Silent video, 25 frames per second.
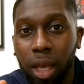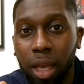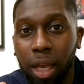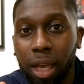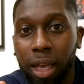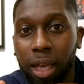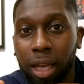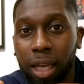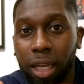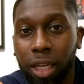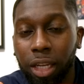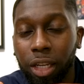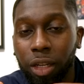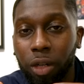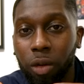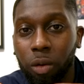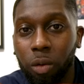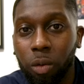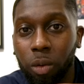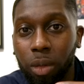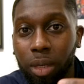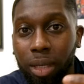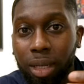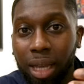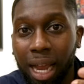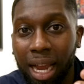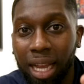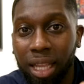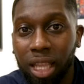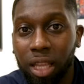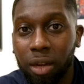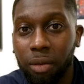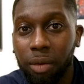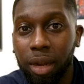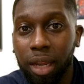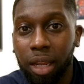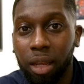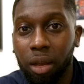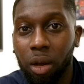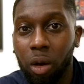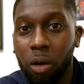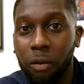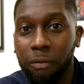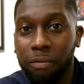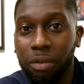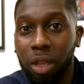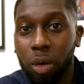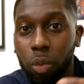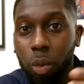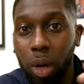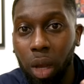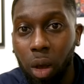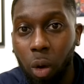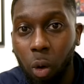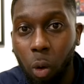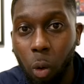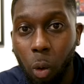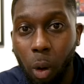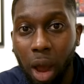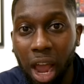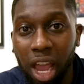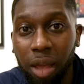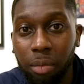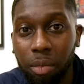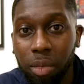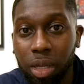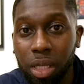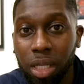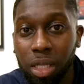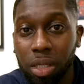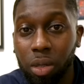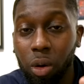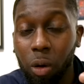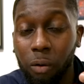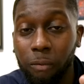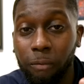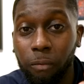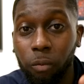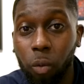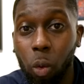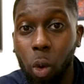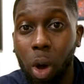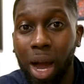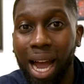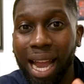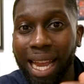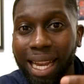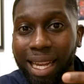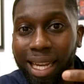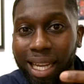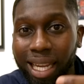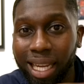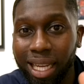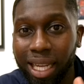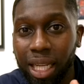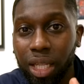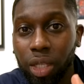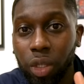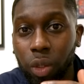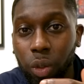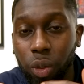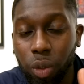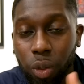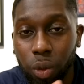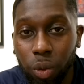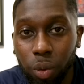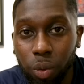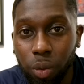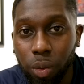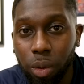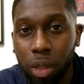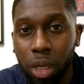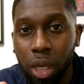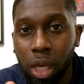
gathering of the requirements of what I needed to do.